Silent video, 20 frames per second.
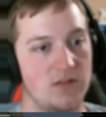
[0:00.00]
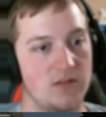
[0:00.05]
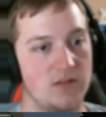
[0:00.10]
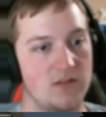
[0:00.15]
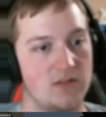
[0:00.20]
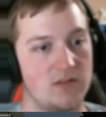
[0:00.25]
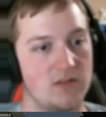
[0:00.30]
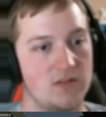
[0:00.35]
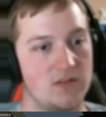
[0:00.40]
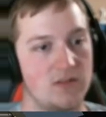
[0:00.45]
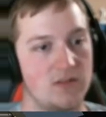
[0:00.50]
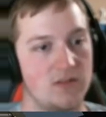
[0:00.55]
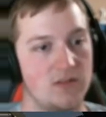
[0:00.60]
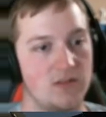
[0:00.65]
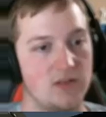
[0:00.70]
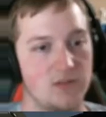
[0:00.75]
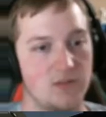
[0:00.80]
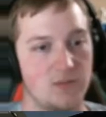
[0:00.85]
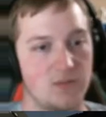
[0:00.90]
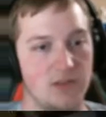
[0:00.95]
Dude,
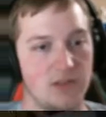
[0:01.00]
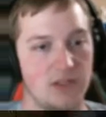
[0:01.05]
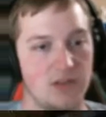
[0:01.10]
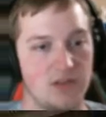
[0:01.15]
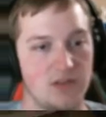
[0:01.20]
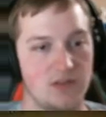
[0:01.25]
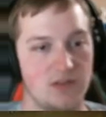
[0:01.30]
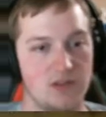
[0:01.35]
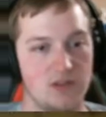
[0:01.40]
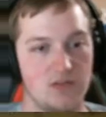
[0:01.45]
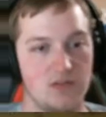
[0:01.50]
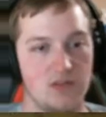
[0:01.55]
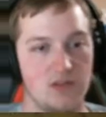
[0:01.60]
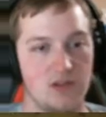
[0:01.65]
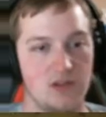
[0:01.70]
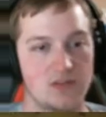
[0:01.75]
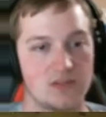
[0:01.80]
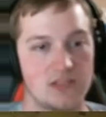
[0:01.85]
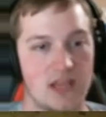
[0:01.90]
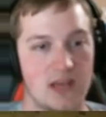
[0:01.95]
look below. Dude,
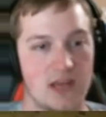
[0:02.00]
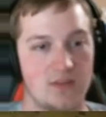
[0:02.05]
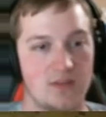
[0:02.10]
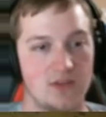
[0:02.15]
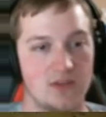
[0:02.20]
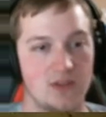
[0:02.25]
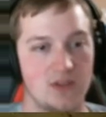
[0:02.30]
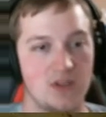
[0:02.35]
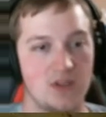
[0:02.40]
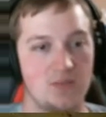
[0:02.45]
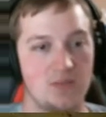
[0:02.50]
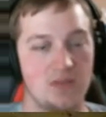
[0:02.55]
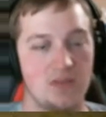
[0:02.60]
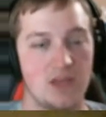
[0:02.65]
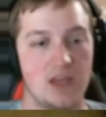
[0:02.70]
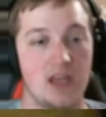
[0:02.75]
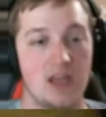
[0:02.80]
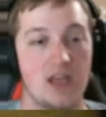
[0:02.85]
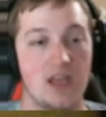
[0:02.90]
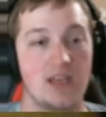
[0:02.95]
no, stop. Look.
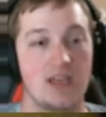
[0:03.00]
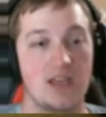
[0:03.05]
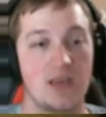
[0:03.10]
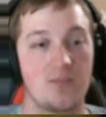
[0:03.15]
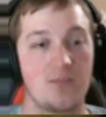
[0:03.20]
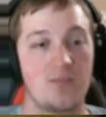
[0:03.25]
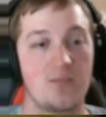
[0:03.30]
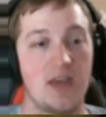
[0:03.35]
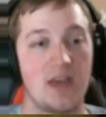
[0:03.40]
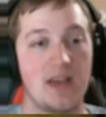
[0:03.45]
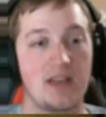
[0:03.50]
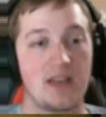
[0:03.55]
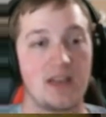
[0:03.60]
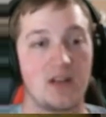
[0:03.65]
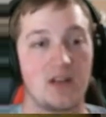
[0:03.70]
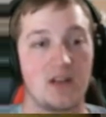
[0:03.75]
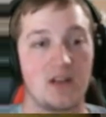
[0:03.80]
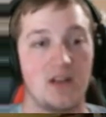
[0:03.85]
Get yeah, back here.